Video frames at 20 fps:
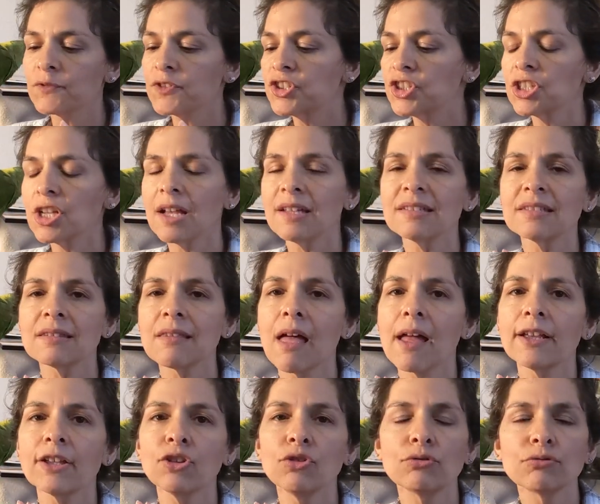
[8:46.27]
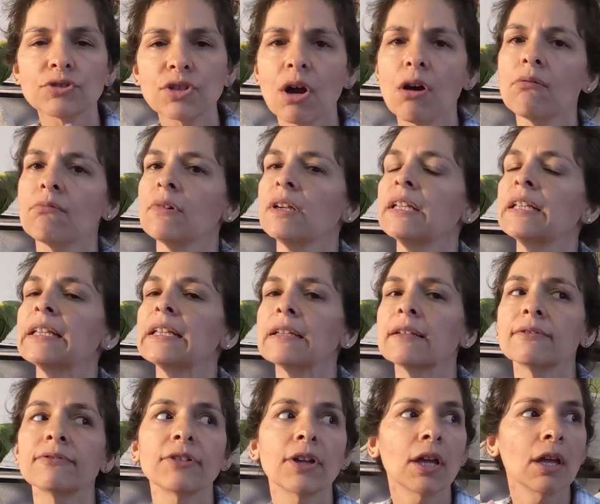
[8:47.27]
Just like you don't want to
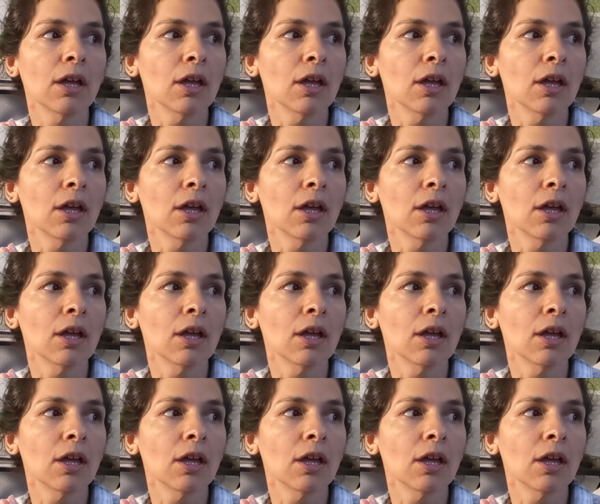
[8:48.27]
give